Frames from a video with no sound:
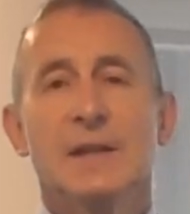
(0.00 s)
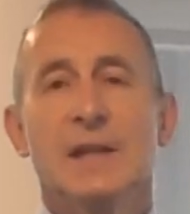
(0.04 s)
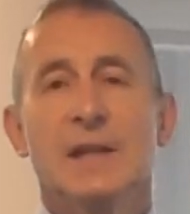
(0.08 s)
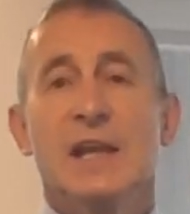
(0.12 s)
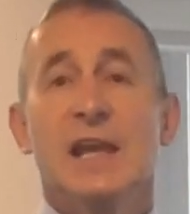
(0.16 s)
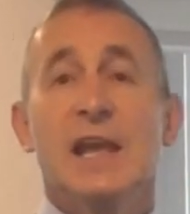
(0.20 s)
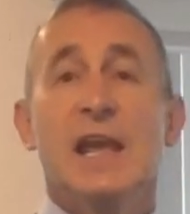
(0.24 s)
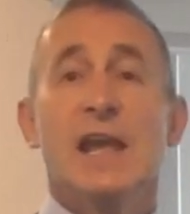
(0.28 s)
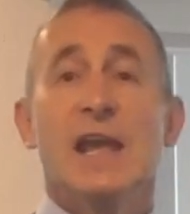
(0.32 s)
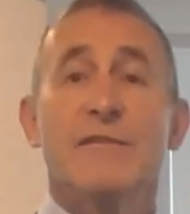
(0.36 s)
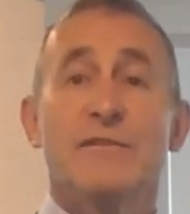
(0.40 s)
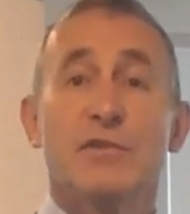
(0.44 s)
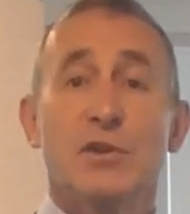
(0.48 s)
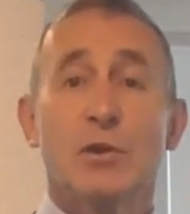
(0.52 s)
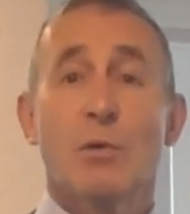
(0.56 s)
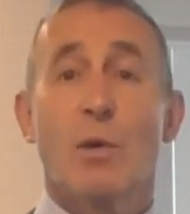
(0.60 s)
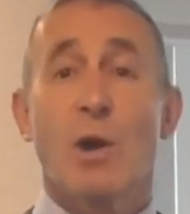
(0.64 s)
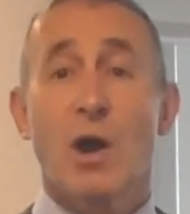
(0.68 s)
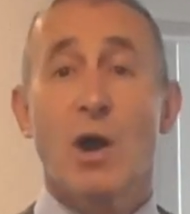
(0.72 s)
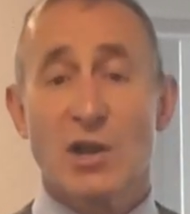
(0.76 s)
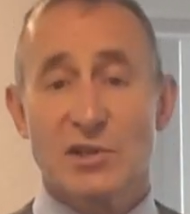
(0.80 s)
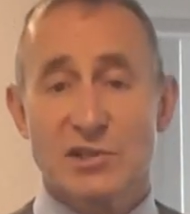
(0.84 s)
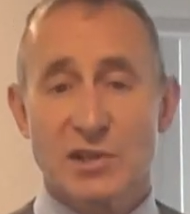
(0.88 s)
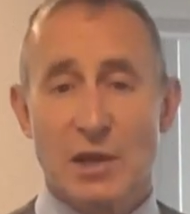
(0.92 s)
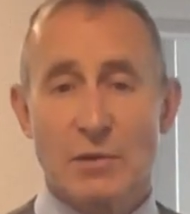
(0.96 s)
If
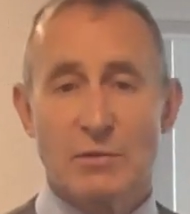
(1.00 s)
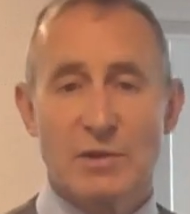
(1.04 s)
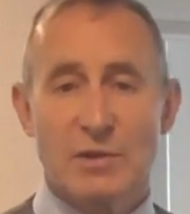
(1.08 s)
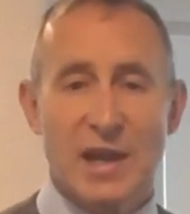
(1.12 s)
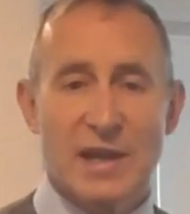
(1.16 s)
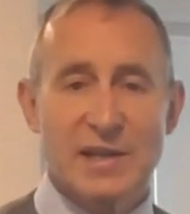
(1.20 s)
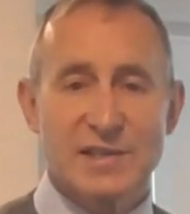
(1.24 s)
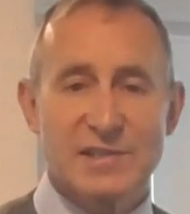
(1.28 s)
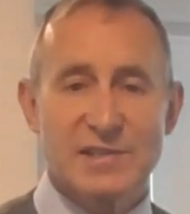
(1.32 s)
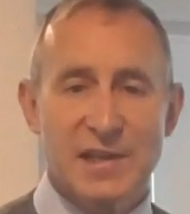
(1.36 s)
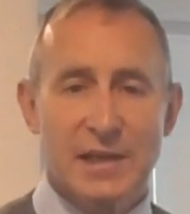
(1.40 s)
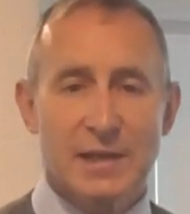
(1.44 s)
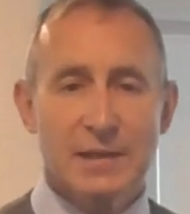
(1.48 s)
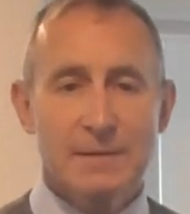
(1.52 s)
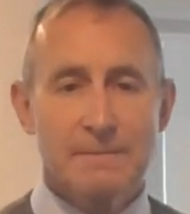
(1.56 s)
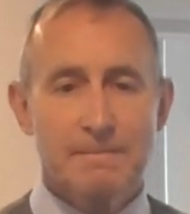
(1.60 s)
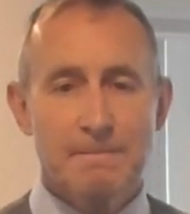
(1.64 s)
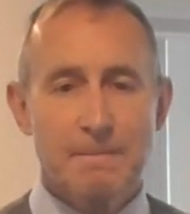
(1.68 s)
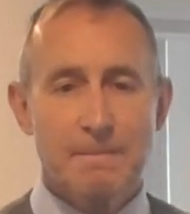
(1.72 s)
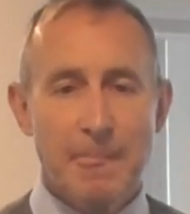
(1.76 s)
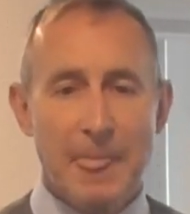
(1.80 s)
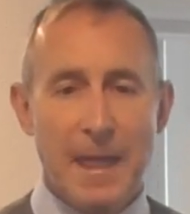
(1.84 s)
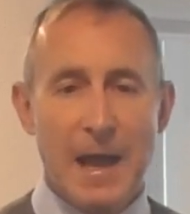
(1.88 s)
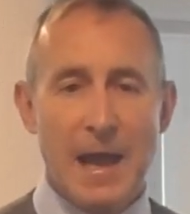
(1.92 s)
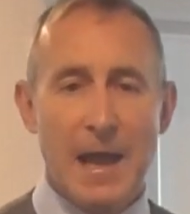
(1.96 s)
you are donating
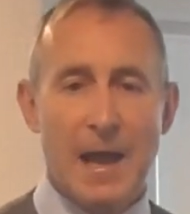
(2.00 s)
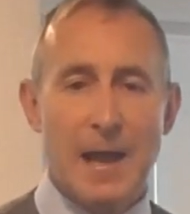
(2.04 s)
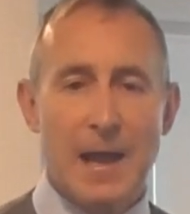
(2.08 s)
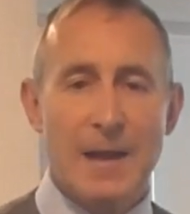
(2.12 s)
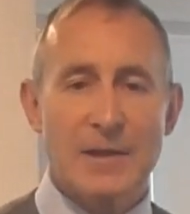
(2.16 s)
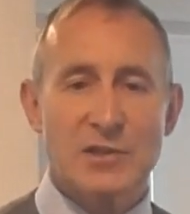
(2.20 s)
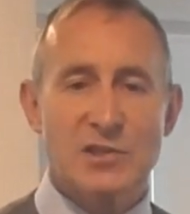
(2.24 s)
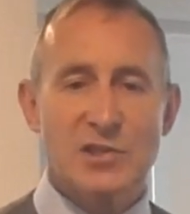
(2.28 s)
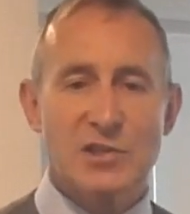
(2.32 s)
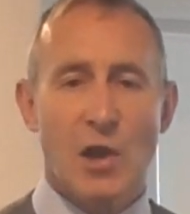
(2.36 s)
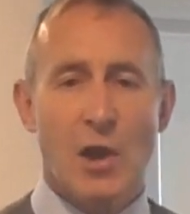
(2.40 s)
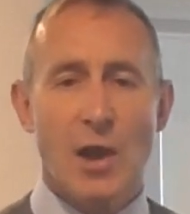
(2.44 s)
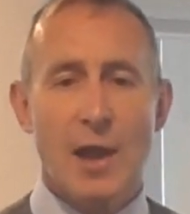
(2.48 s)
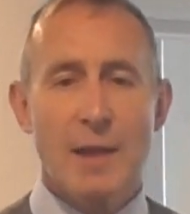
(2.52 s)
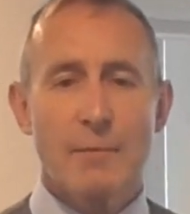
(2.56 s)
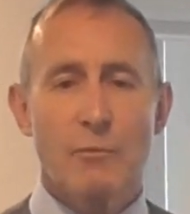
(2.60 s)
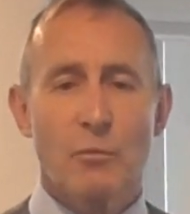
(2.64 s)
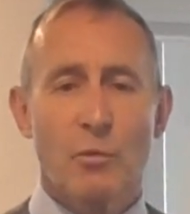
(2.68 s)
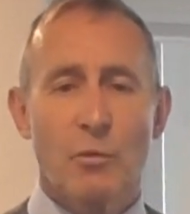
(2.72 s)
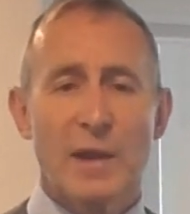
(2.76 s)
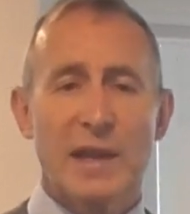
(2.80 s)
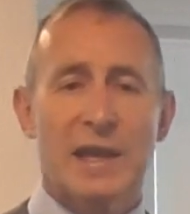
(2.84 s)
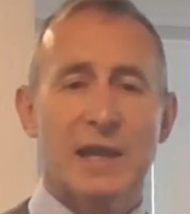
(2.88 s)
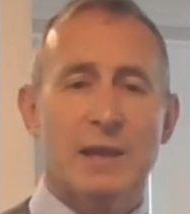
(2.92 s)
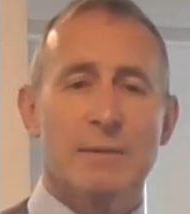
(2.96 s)

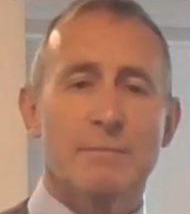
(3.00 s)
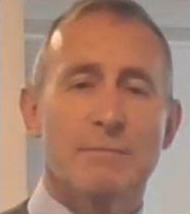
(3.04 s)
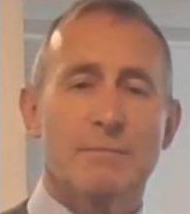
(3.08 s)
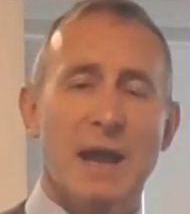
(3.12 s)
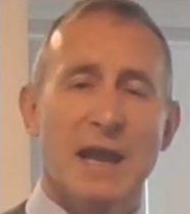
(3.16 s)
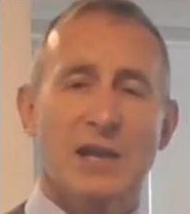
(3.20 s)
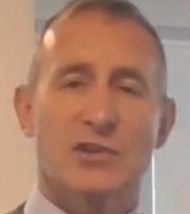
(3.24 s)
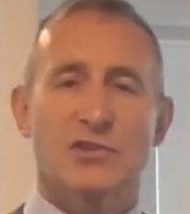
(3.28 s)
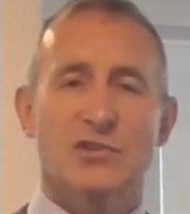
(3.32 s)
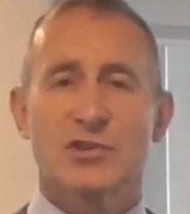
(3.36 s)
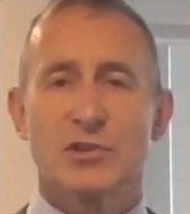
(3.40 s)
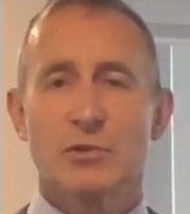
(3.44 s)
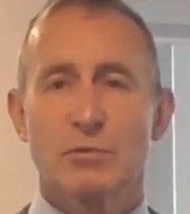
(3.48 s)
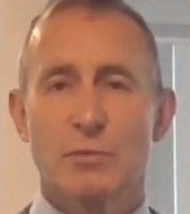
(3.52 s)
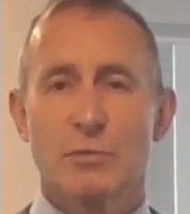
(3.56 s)
time, we can match you